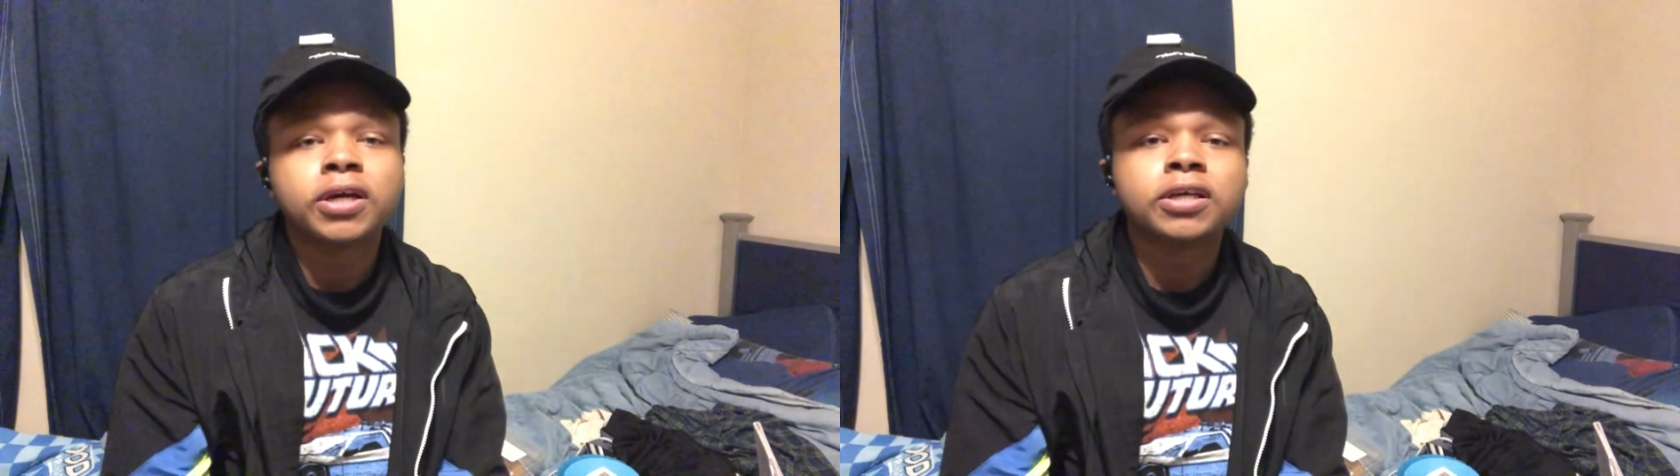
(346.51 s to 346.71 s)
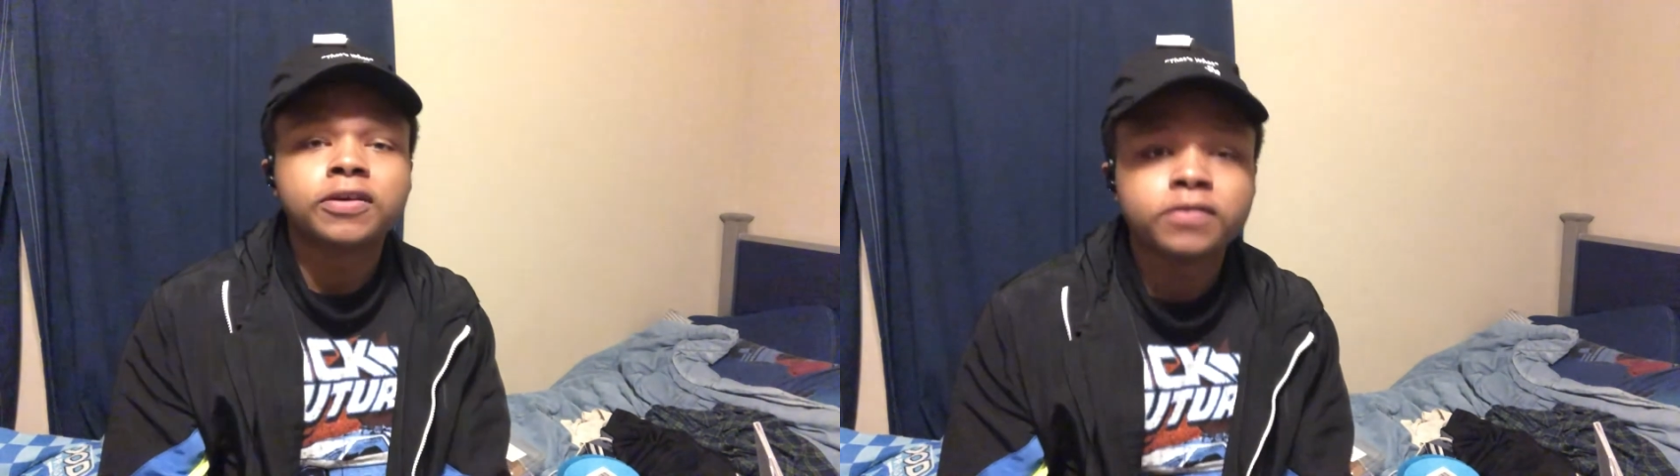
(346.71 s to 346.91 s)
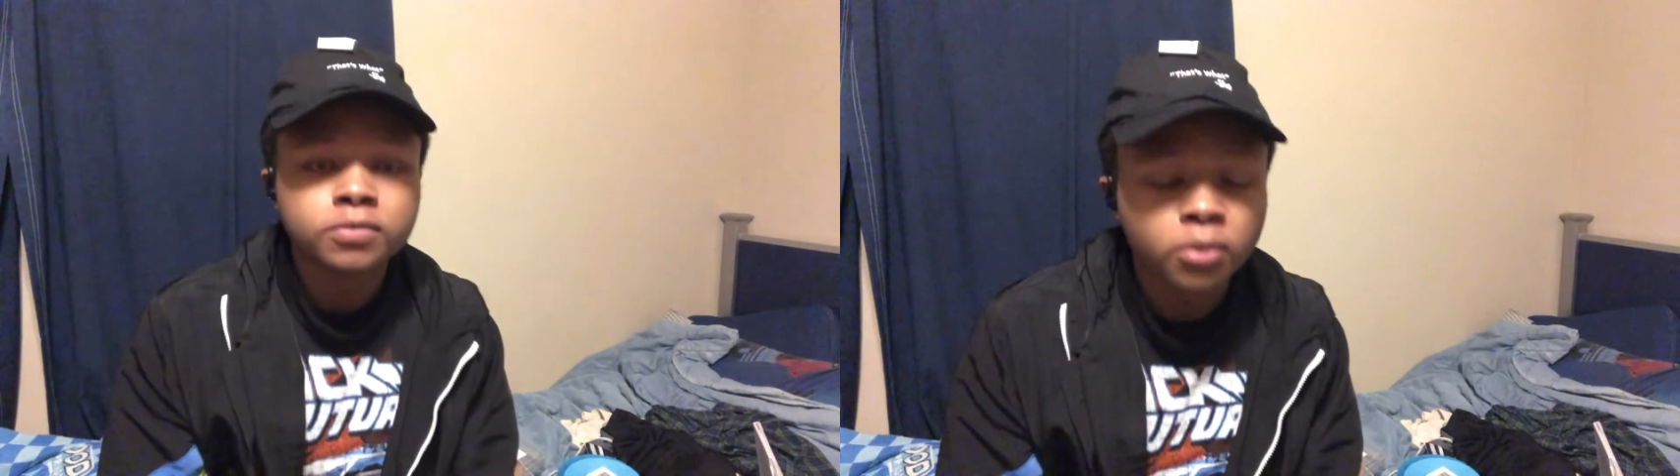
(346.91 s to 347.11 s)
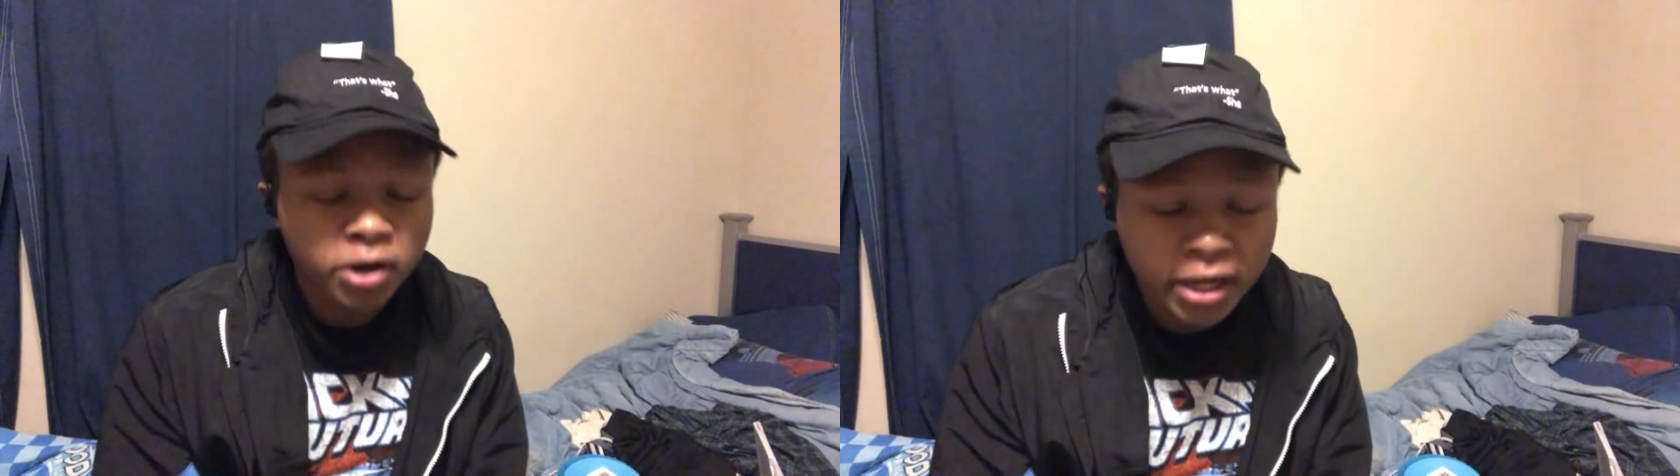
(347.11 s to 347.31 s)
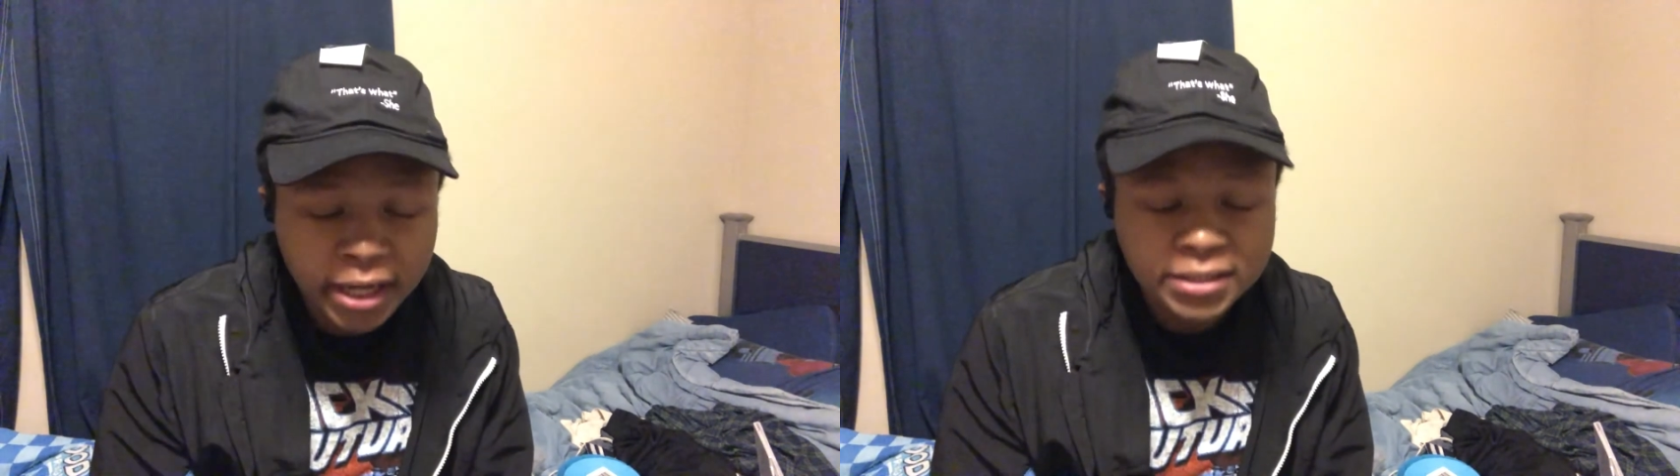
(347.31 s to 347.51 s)
and give you more
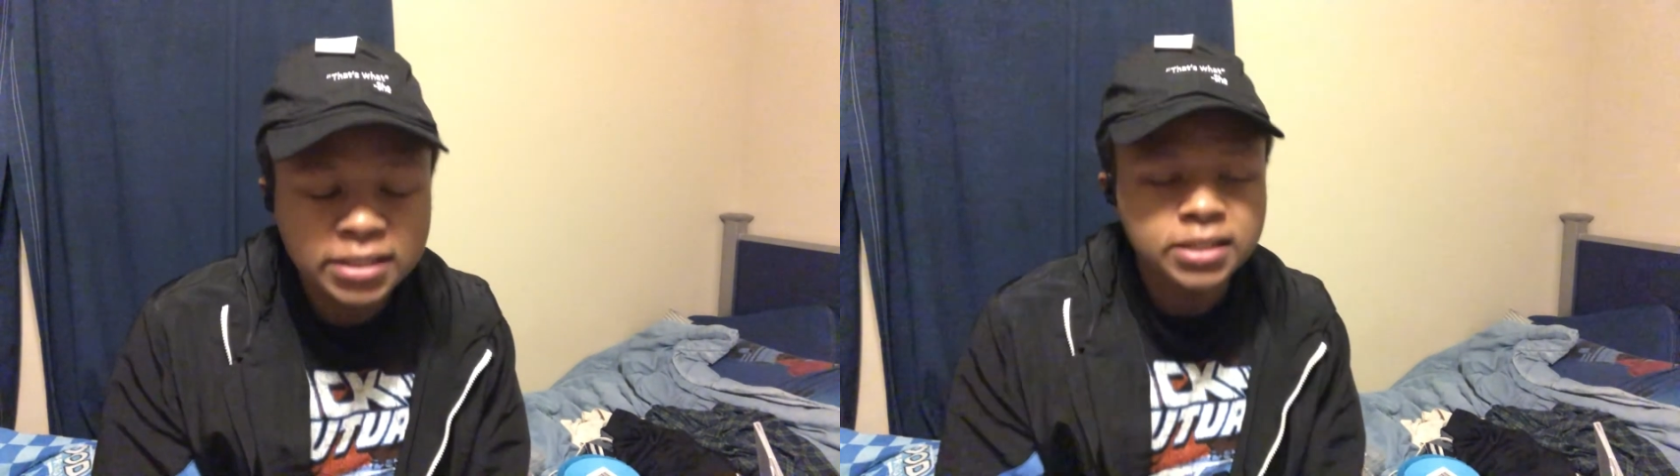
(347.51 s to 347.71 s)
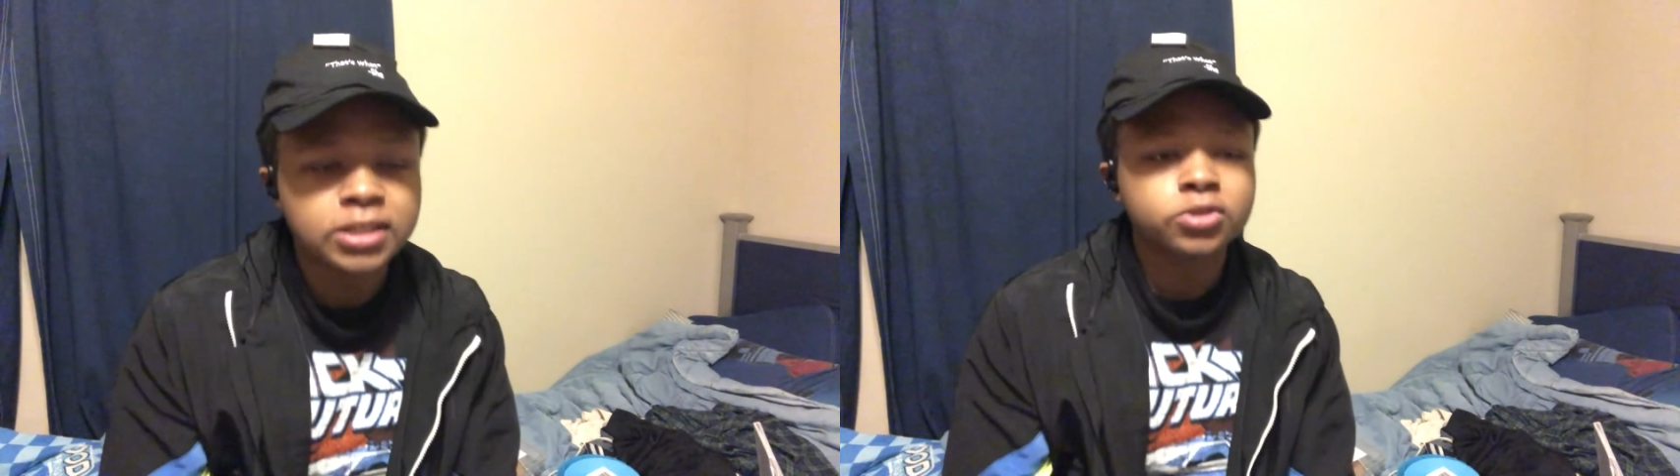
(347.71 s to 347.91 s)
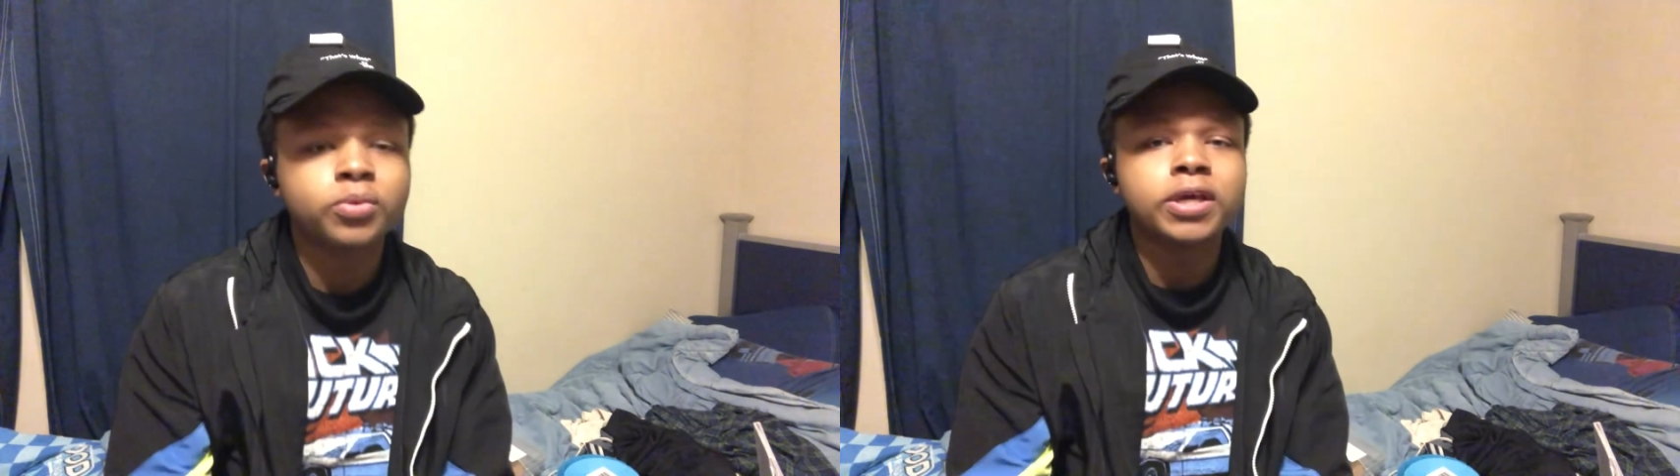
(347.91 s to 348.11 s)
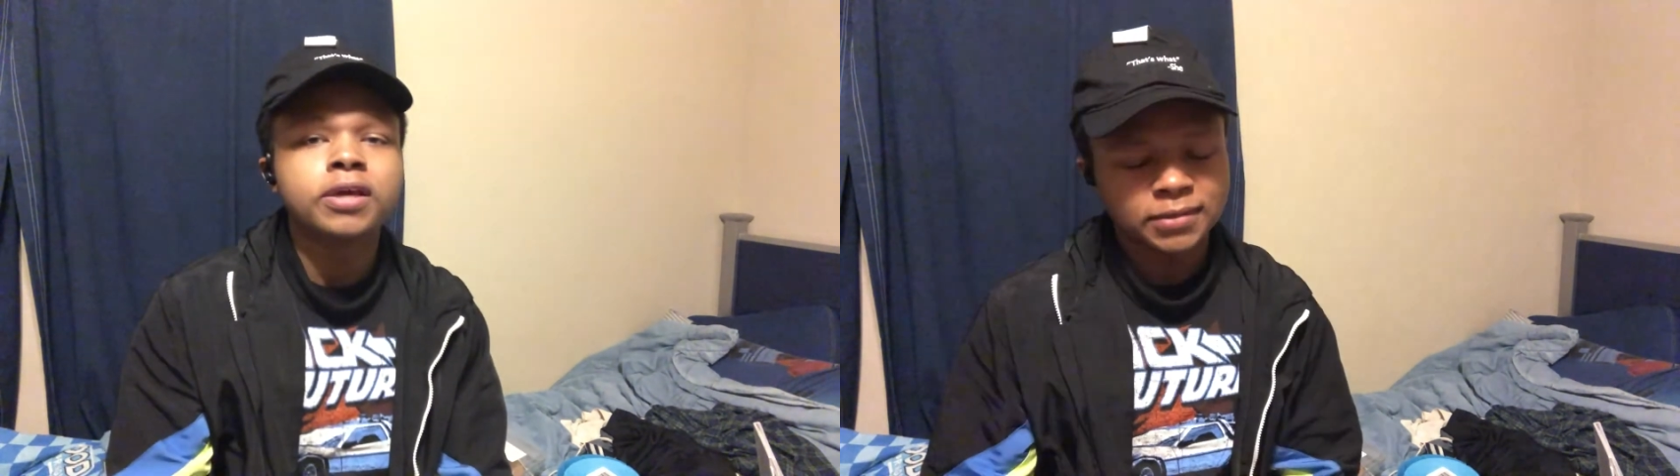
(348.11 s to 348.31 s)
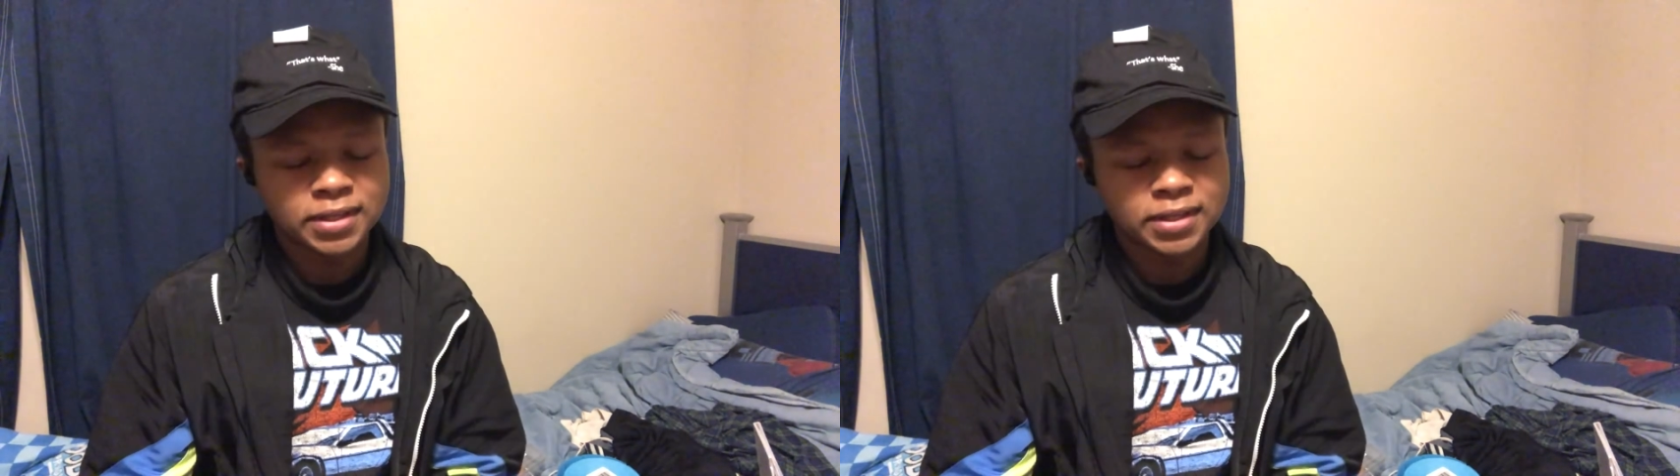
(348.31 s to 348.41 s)
content each week.